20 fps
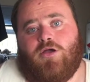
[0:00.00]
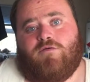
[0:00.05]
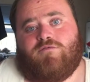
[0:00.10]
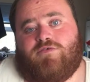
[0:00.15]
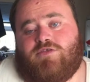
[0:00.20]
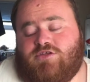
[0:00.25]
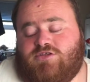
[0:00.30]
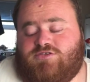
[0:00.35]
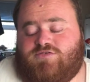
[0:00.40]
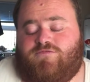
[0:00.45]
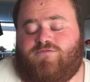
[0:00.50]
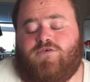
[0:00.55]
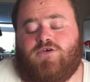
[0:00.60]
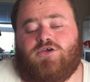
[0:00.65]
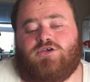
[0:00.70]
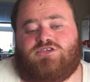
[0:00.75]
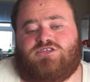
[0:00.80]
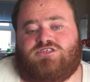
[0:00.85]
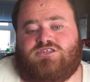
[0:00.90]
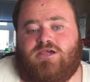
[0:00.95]
For the
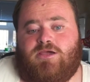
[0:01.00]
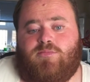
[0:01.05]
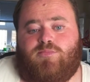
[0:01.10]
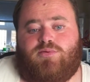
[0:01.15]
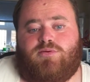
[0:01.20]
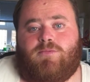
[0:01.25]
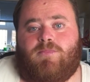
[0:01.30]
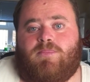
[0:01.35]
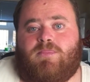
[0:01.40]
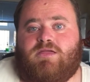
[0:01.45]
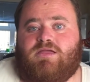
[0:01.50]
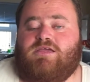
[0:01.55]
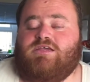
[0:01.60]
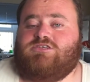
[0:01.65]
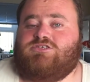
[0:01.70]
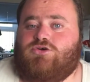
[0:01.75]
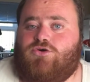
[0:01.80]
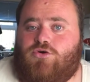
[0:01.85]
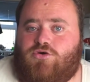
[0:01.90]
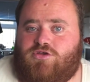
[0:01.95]
first tip
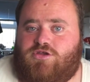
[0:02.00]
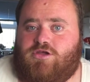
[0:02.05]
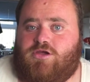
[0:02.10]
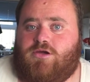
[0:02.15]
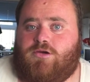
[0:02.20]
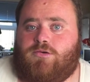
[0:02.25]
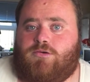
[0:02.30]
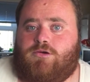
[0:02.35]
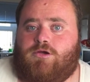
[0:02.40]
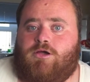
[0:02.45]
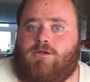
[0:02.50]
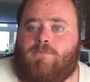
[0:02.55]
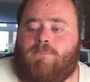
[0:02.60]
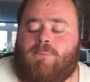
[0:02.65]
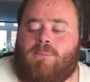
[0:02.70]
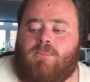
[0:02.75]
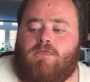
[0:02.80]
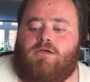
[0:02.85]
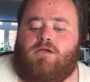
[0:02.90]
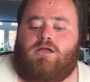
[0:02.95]
is audio.
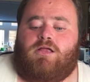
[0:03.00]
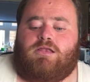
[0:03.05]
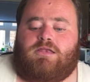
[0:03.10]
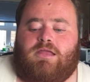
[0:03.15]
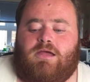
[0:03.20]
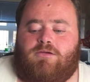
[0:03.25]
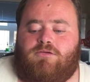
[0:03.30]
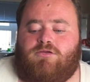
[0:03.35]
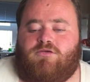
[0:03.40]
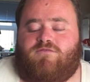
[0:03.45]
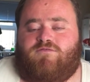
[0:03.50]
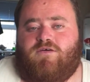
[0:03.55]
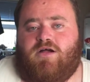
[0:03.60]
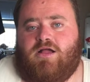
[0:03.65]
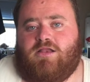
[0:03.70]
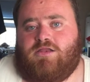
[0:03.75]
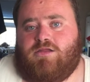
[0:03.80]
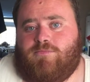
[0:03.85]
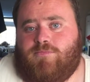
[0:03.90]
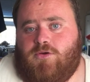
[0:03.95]
Now you'll
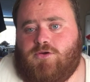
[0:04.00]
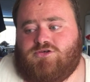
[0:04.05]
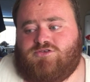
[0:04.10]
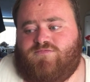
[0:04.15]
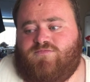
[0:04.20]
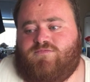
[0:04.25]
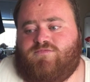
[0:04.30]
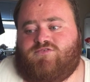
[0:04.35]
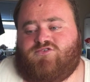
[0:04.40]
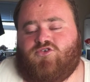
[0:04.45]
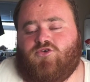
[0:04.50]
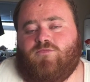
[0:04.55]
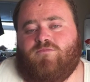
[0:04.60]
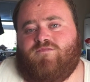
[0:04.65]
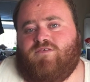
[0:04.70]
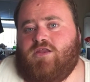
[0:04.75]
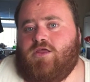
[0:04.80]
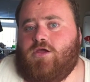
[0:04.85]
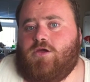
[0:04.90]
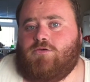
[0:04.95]
find that some
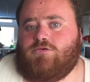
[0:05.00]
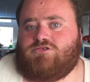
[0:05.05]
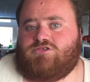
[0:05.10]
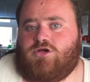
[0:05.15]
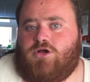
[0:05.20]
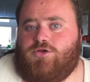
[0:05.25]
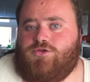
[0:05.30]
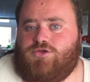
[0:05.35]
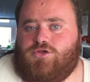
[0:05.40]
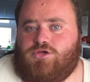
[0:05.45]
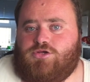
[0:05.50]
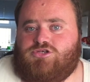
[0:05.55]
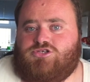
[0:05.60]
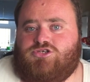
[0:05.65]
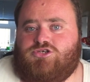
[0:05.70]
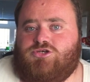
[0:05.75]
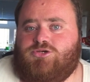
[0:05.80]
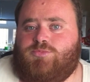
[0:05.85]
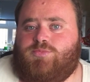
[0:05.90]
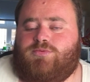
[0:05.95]
videos on
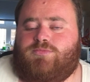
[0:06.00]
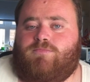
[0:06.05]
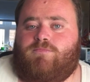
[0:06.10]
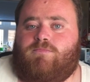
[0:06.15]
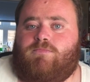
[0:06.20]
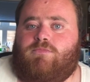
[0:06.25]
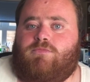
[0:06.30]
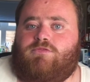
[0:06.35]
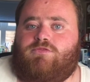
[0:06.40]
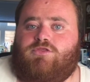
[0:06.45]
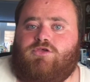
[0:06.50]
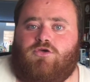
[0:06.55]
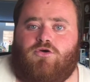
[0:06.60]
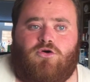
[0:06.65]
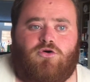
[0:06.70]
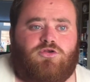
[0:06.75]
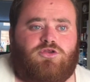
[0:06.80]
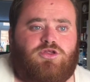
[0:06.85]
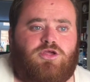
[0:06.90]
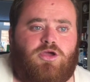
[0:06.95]
YouTube, the
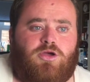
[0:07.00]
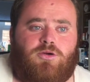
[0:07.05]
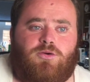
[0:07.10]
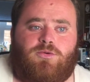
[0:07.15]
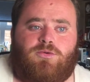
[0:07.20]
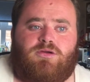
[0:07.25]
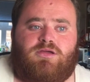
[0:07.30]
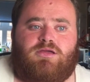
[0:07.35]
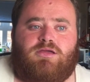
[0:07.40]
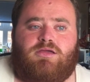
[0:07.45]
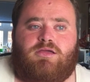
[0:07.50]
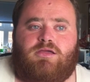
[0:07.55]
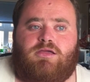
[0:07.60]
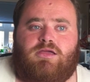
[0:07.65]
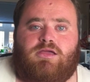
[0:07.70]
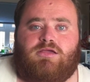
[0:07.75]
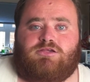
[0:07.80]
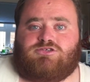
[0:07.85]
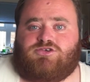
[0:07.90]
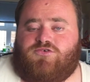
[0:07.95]
audio
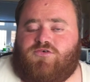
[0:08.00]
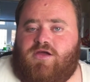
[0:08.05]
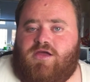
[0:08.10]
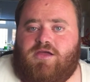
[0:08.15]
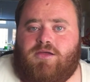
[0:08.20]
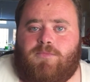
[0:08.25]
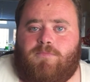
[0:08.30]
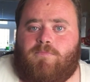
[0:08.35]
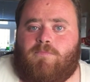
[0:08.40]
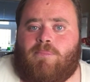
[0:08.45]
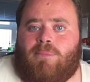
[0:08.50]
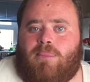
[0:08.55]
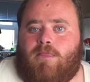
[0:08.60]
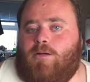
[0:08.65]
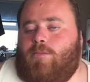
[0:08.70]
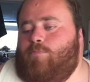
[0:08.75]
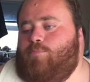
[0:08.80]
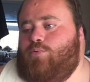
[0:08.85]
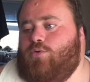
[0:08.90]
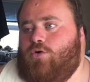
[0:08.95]
is great,
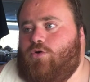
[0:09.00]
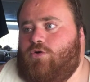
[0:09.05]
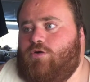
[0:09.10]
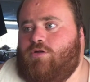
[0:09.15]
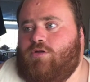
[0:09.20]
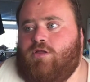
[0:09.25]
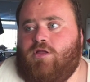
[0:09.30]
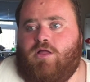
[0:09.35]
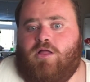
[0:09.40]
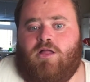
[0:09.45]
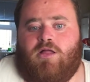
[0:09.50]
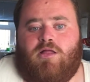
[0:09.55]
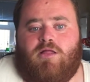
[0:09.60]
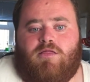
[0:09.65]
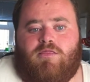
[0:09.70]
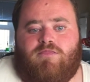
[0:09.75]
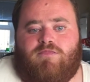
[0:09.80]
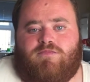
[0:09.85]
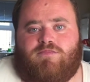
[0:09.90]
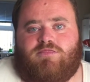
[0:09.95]
but
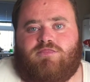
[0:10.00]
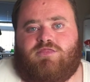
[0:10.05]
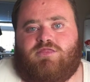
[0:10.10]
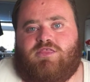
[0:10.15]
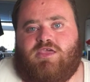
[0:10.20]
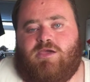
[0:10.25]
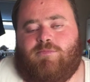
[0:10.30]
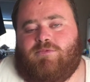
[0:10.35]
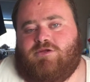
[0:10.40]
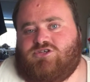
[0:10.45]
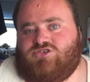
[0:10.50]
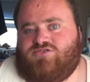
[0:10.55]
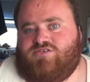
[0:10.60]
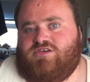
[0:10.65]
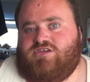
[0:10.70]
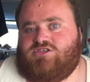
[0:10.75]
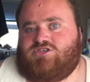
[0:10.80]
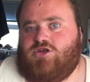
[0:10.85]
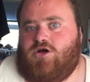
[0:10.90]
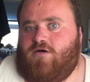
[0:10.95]
the
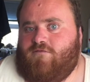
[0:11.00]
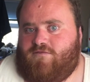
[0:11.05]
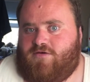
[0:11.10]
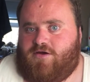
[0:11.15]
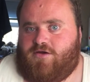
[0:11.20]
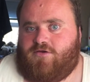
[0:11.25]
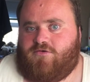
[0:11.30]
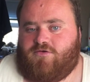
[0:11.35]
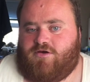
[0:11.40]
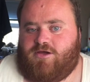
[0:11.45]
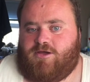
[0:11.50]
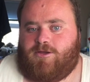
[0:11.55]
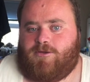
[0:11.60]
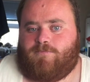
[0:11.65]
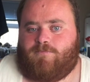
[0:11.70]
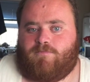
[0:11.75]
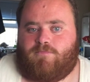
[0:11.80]
imagery is not very great.